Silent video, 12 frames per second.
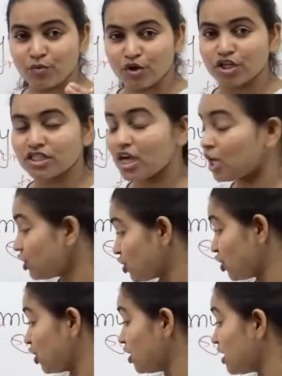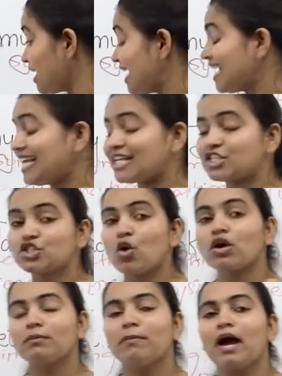word under is to
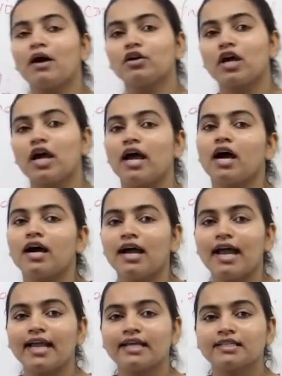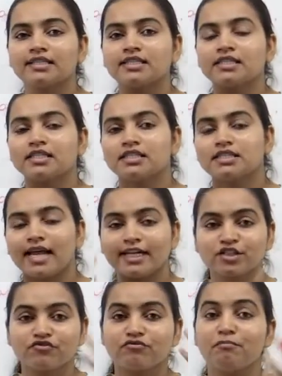talk about a
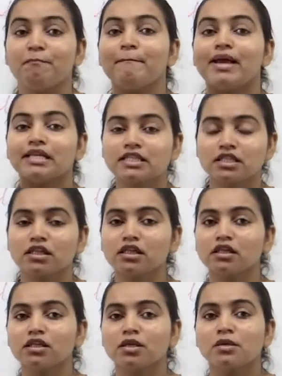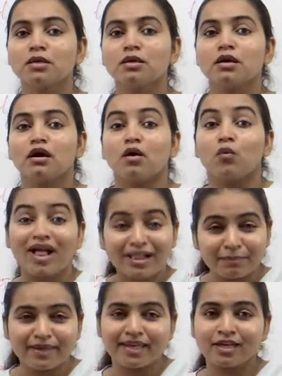state of mental
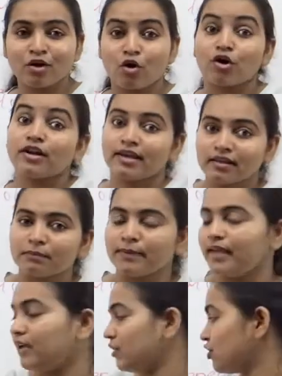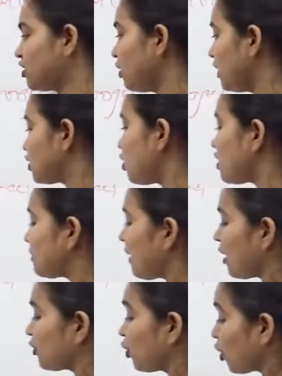well-being or ill-being. So it talks
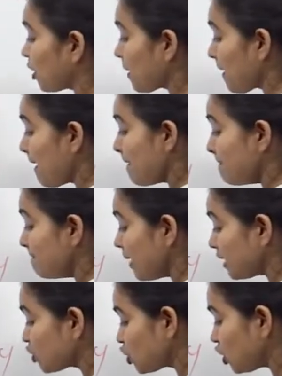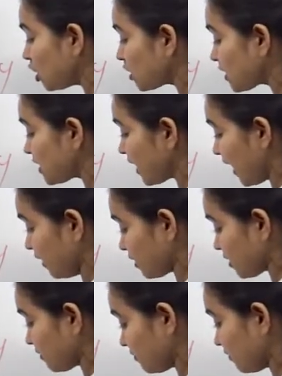about your mental
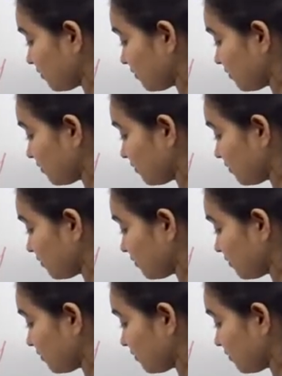state.